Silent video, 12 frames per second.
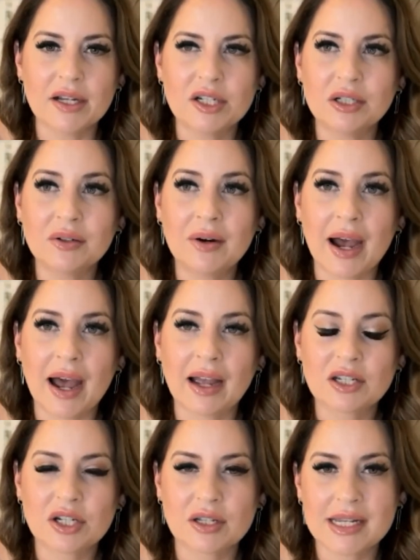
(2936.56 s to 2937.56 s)
I do
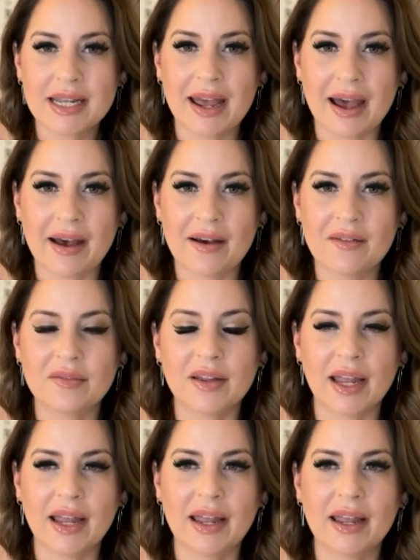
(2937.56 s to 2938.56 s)
actually have
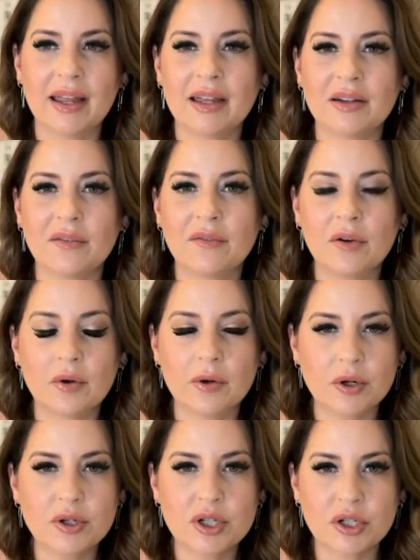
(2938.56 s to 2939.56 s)
a
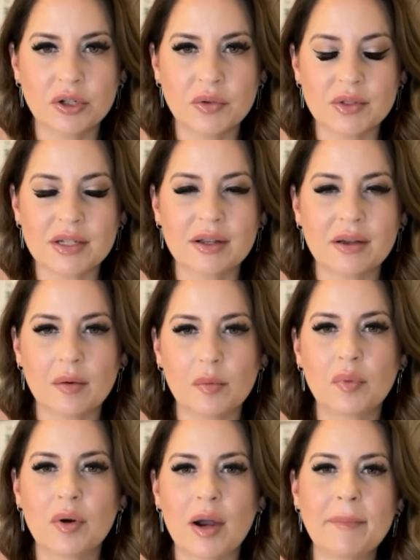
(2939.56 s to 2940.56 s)
photo shoot
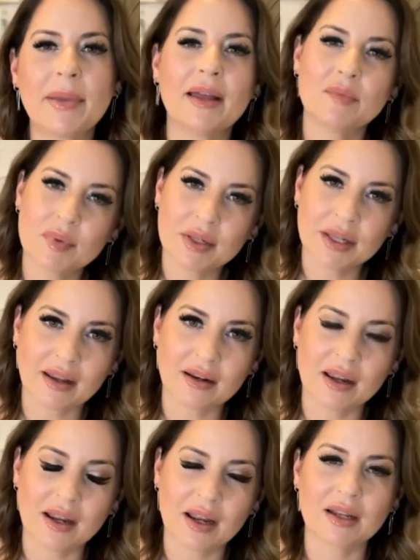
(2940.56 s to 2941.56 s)
prep and
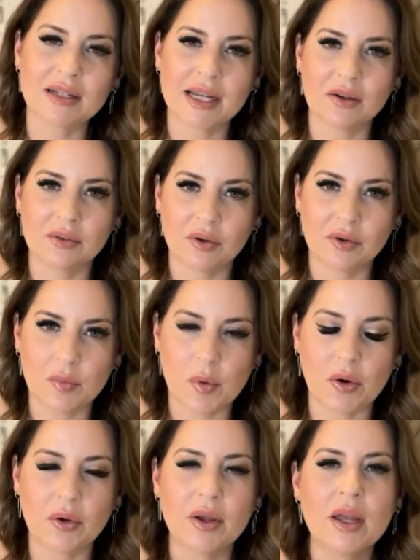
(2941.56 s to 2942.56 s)
planning
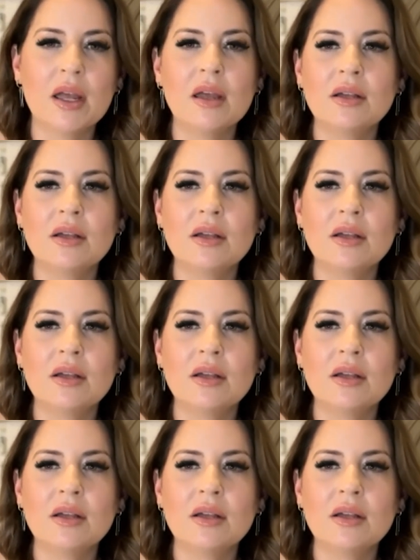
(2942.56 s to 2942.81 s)
downloadable.